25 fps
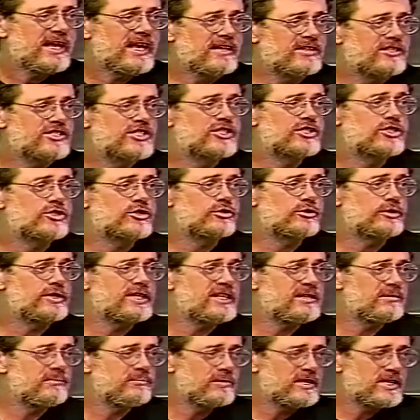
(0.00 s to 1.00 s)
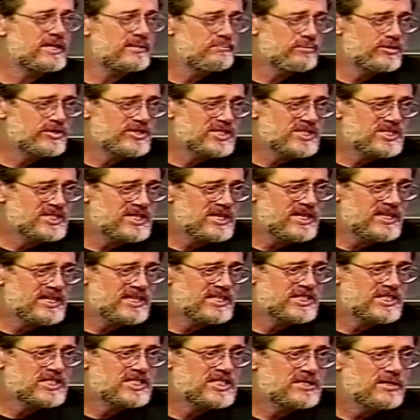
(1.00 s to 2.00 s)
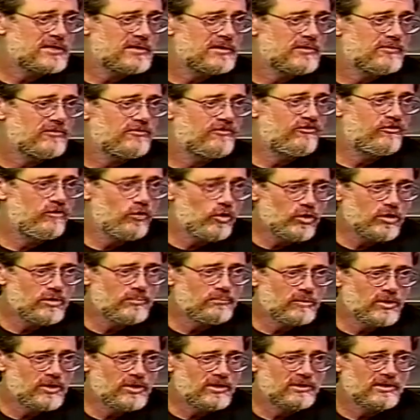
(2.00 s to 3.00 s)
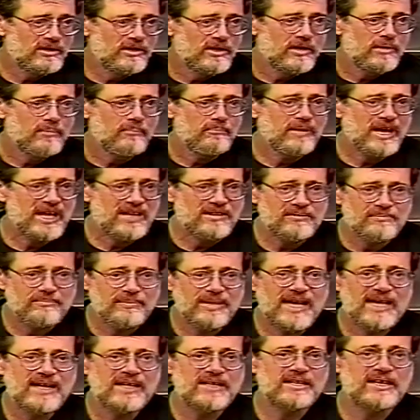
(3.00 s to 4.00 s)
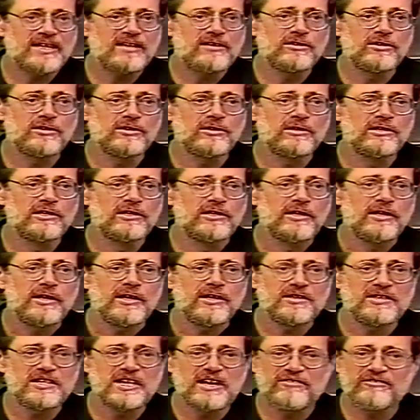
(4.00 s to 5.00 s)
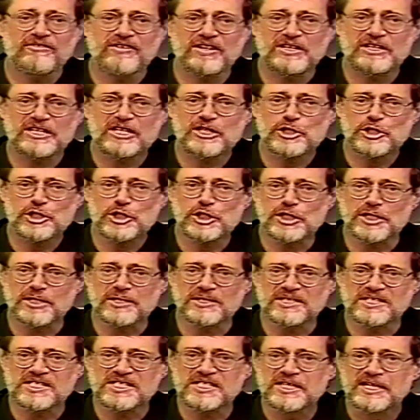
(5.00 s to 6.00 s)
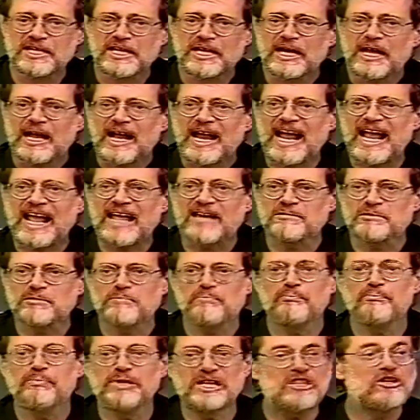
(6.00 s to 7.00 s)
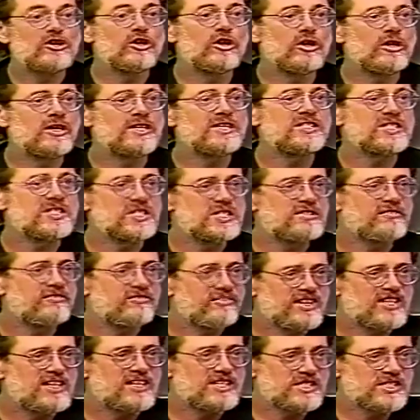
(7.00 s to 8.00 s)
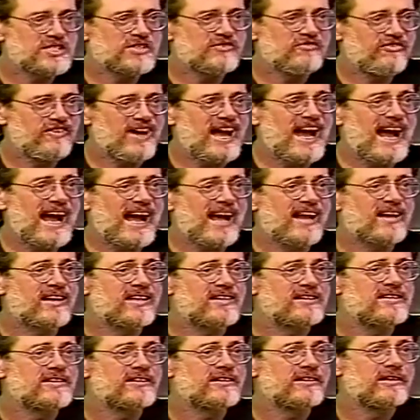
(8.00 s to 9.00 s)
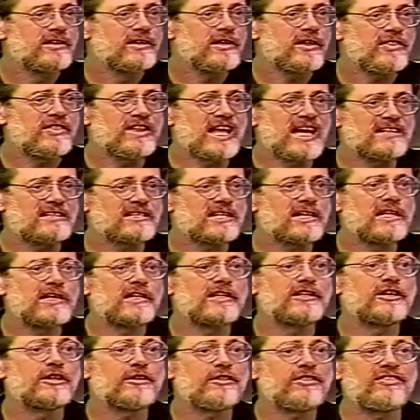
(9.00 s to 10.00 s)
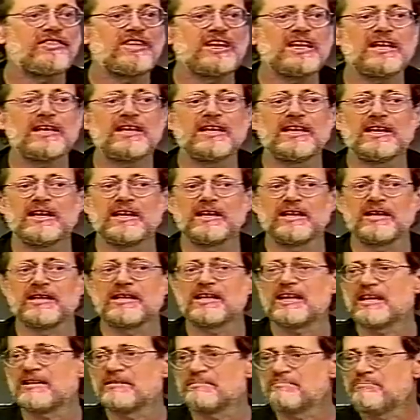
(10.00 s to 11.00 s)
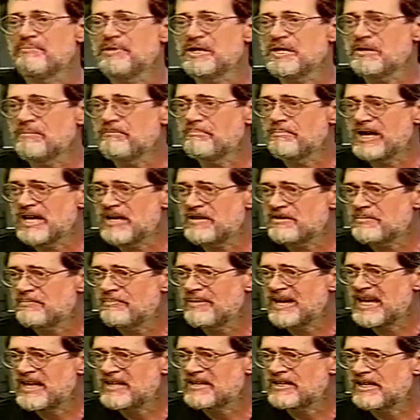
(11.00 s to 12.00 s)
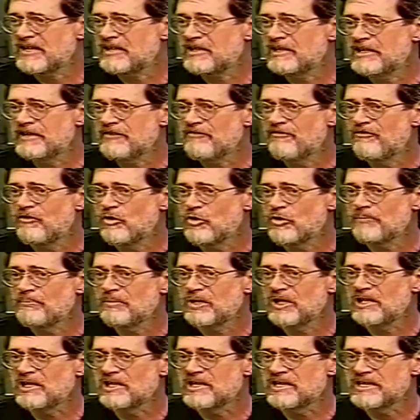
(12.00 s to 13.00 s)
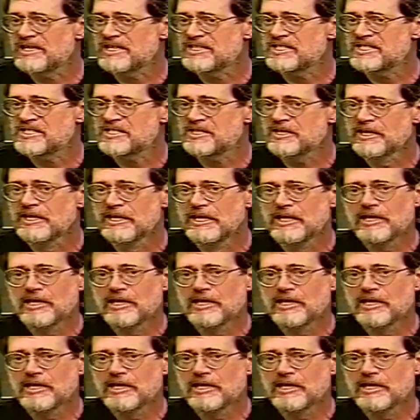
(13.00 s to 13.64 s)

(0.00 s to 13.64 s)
extremely precise, formal mathematical definitions. And because of this fact, that clear thinking can be mathematically formalized,